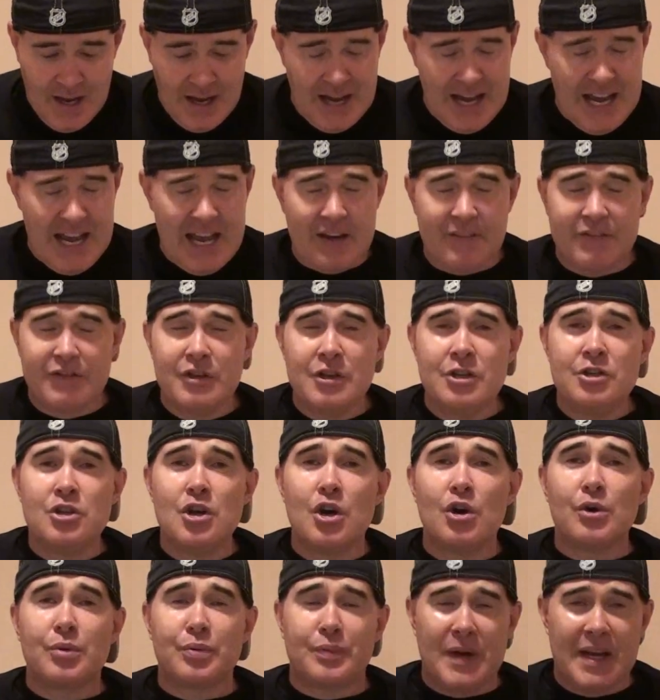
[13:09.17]
I have
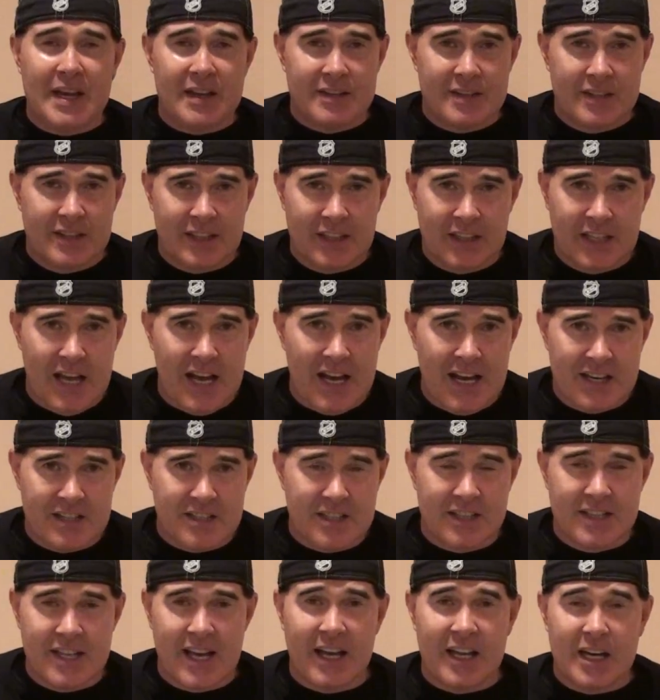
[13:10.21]
no faith in the Lions
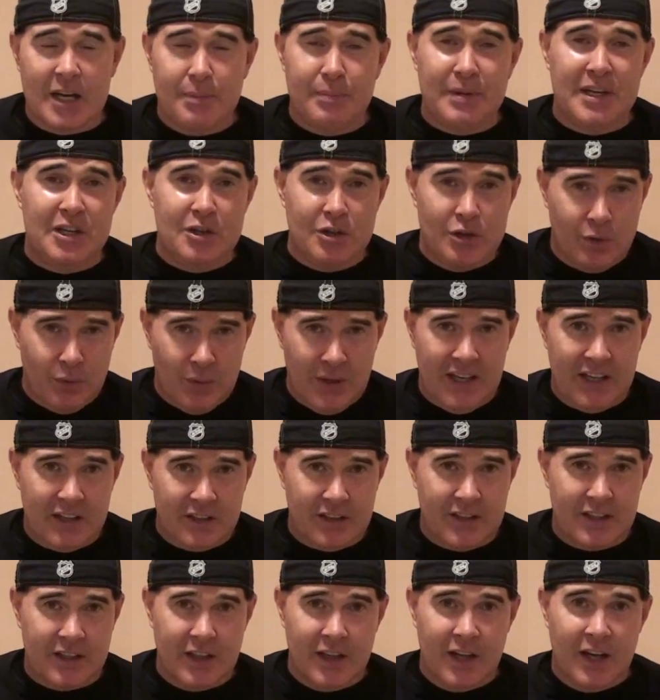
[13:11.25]
that they're going to beat New
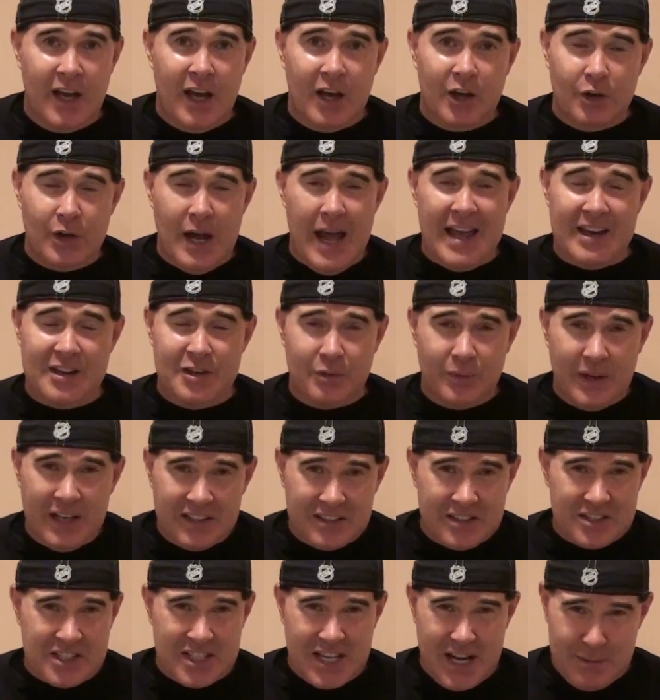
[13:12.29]
England and New
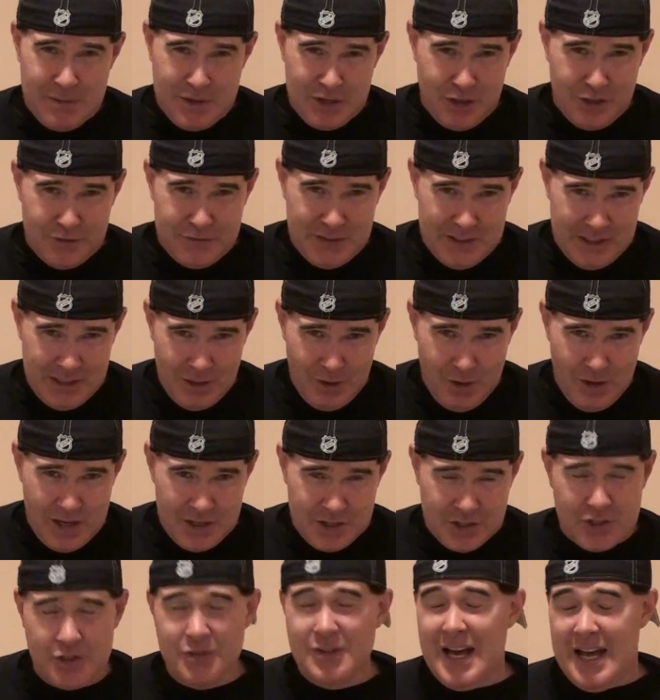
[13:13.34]
England's coming off a
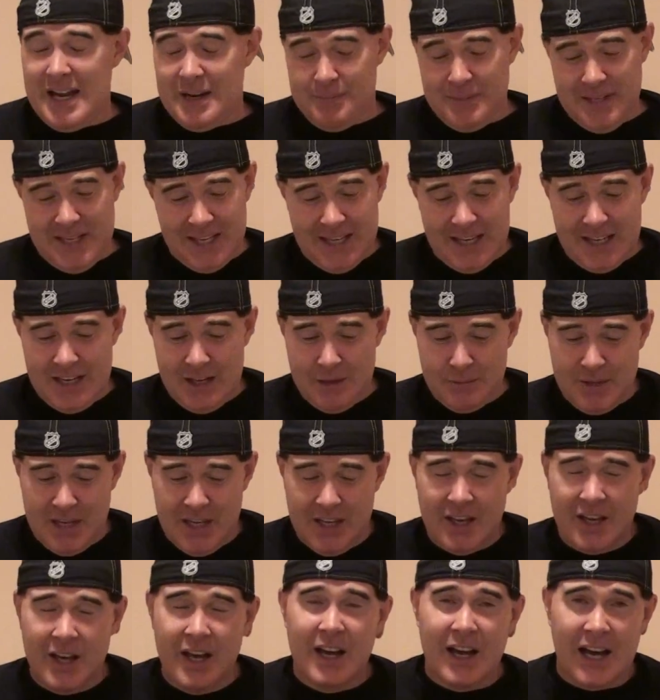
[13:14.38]
loss. You got to be kidding
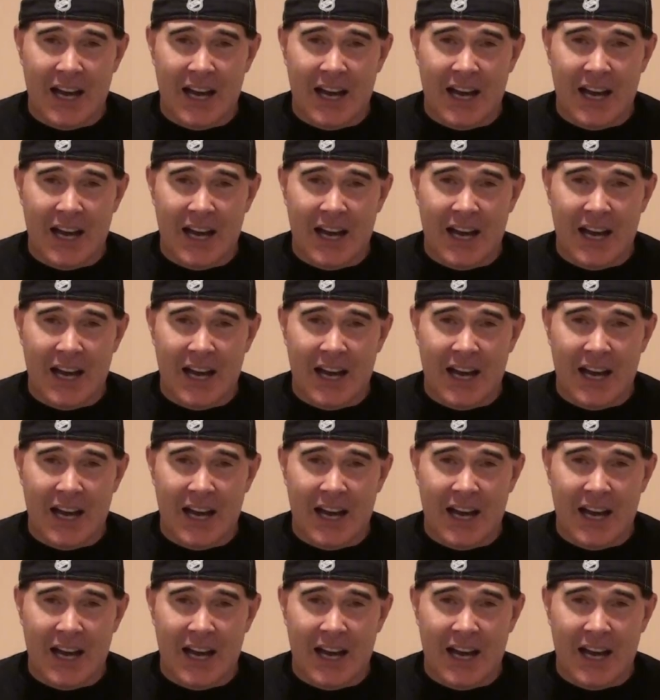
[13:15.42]
me.